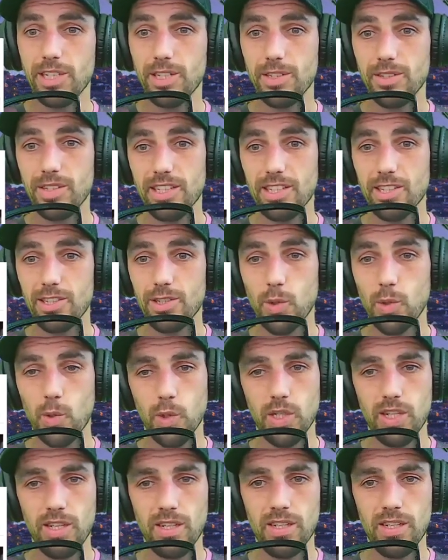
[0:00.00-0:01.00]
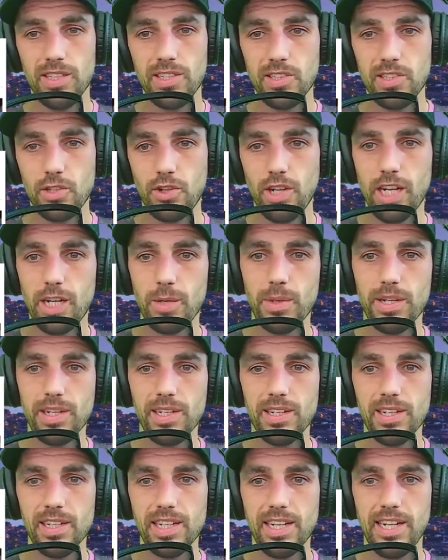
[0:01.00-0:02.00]
They just own all his crop and all
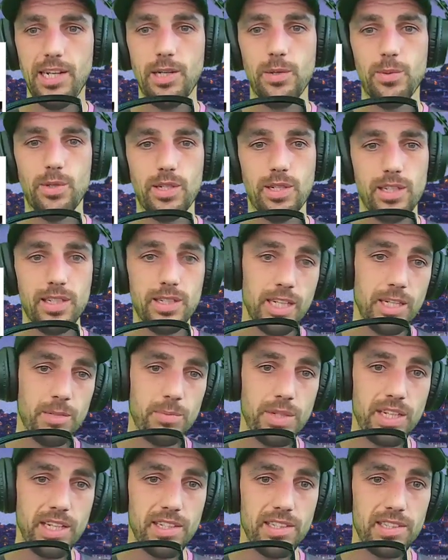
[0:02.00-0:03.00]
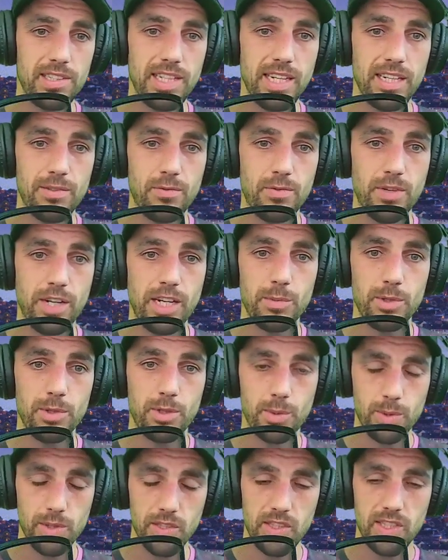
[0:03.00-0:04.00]
the hard work uh, because that farmer
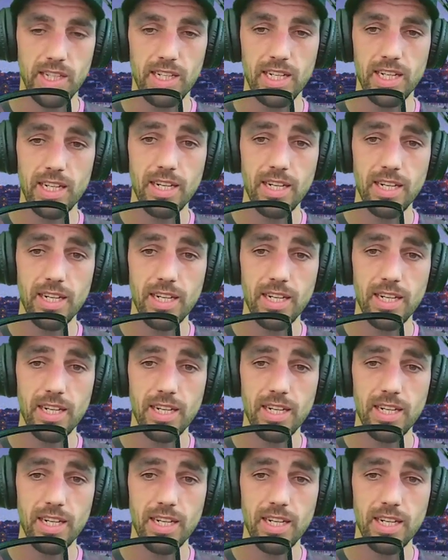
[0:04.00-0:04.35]
was uh,